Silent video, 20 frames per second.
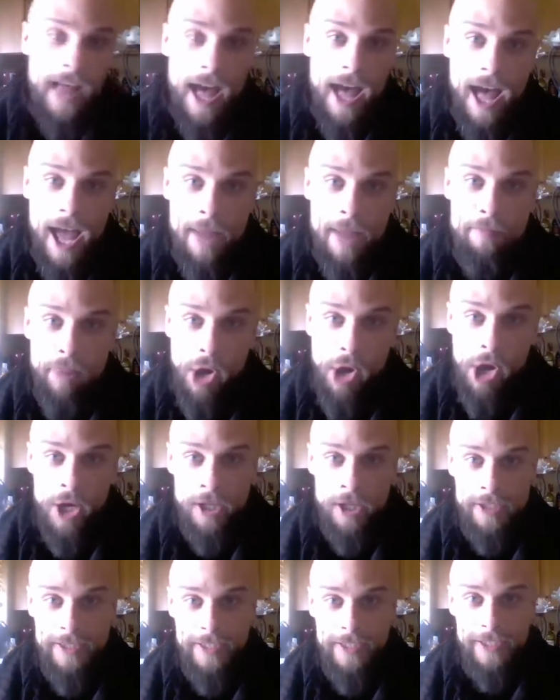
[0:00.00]
lie
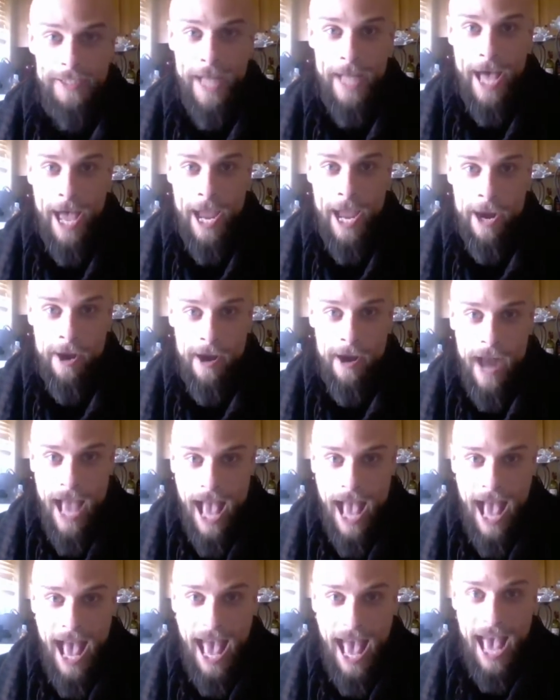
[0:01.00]
burns the liar
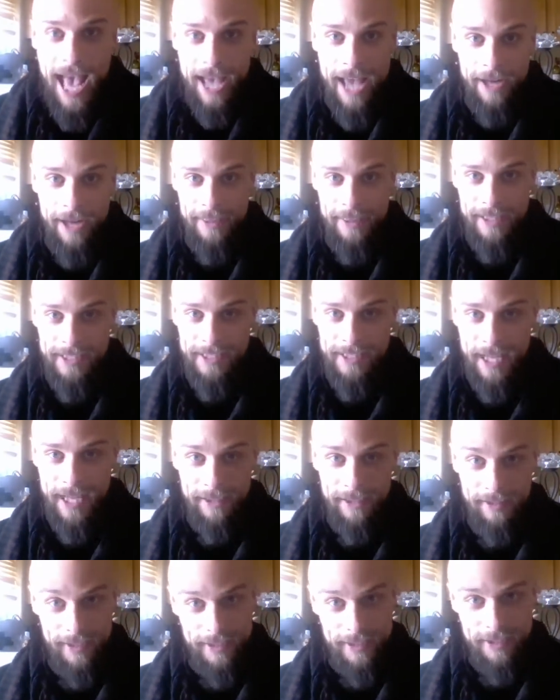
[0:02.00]
and the
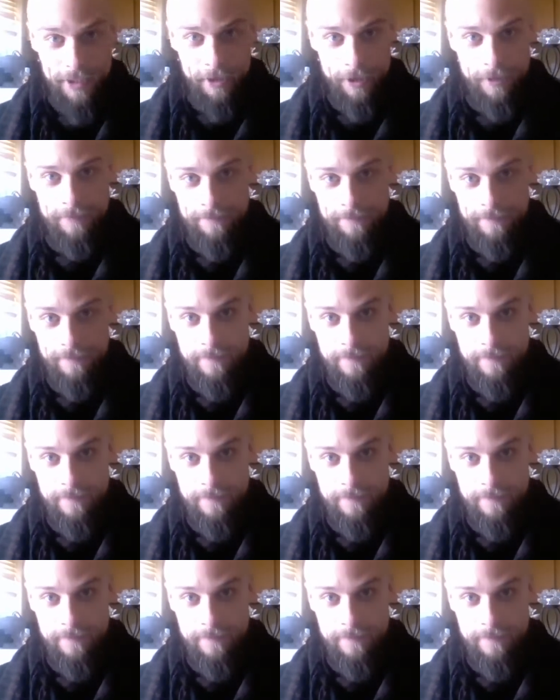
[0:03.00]
silent listener.